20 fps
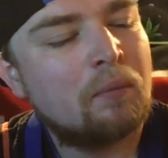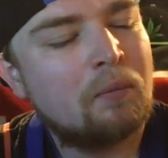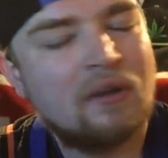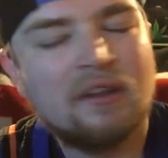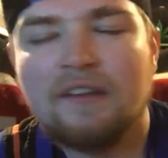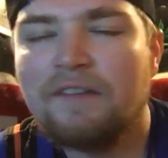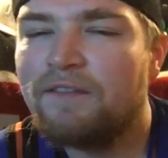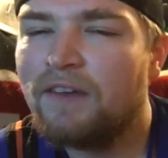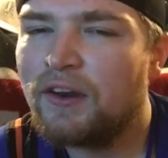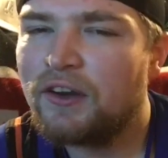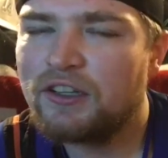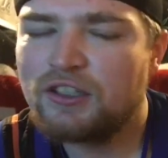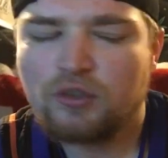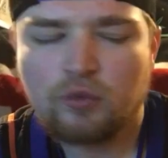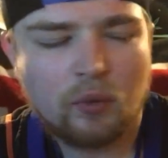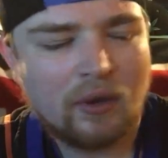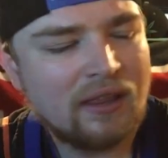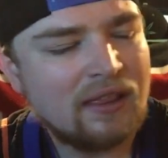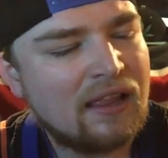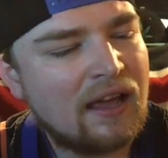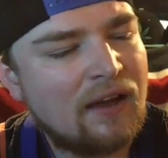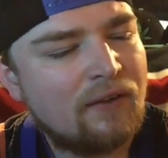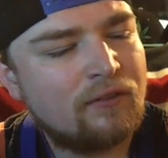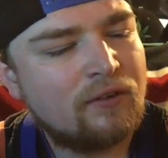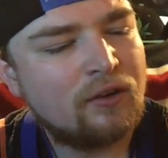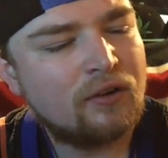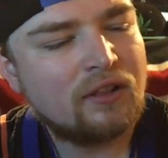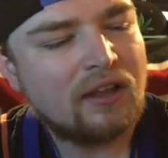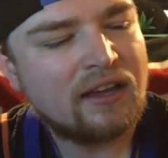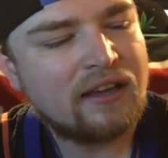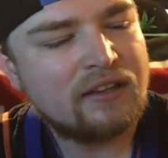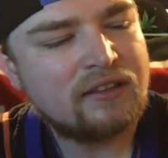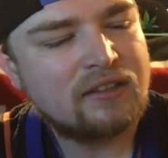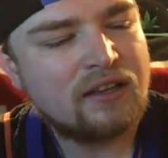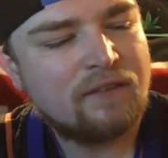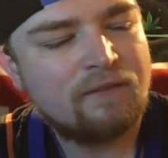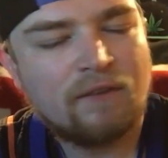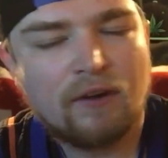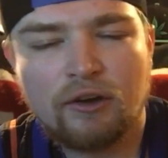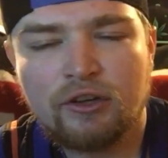But it's a very sweet lavender, like I
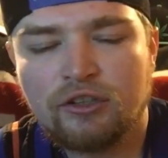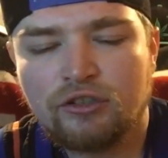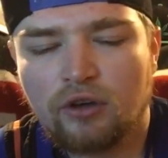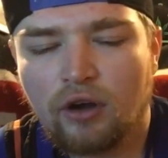said, very